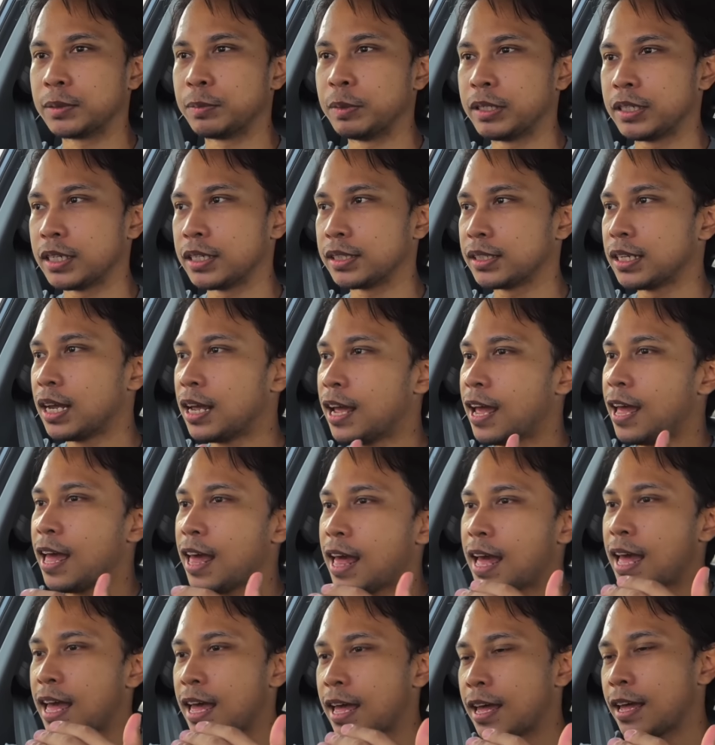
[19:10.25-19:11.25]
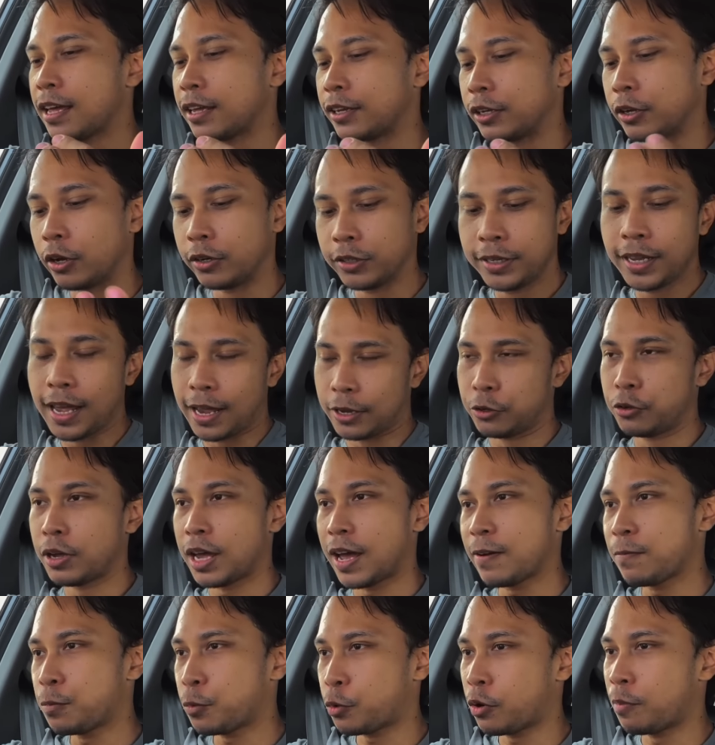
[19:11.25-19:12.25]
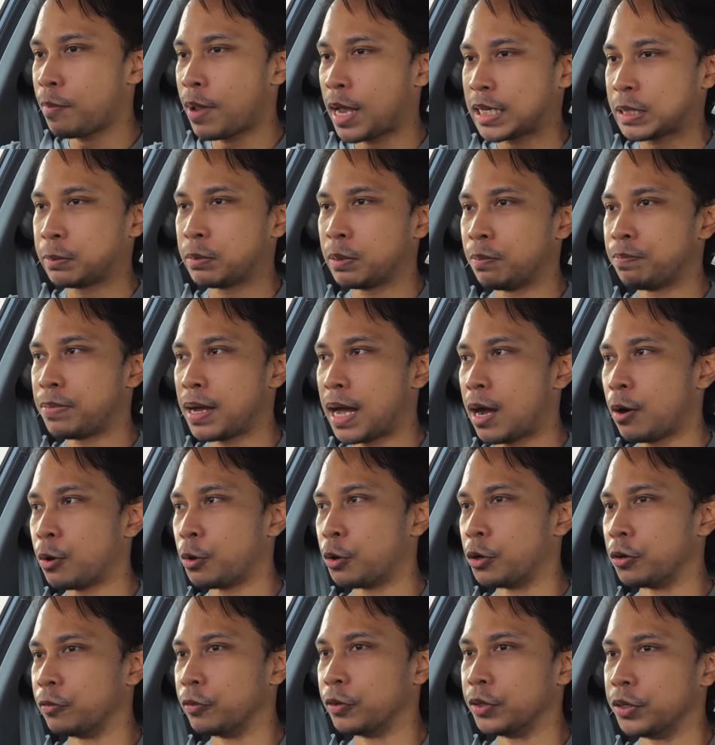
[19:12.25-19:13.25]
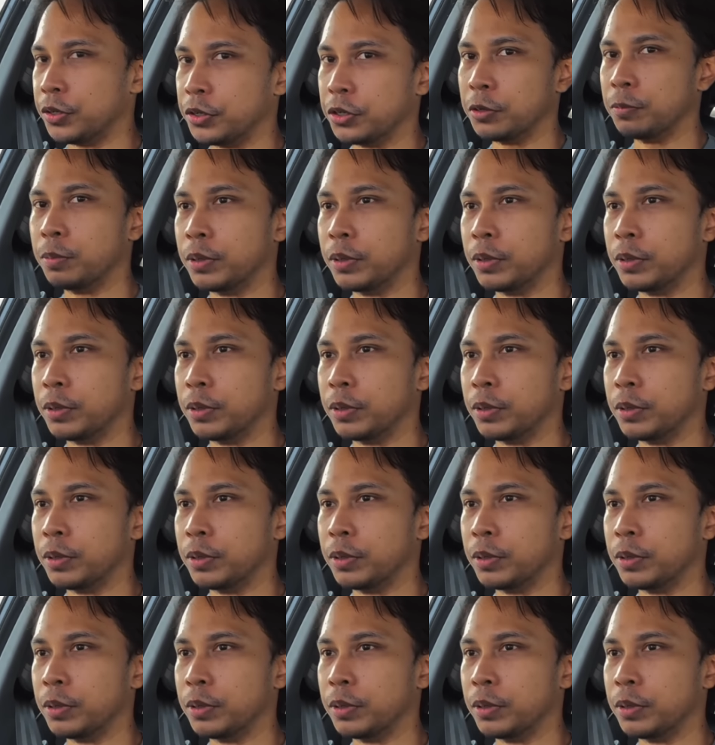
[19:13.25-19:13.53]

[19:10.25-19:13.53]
Because yeah, you have more maximum power over here,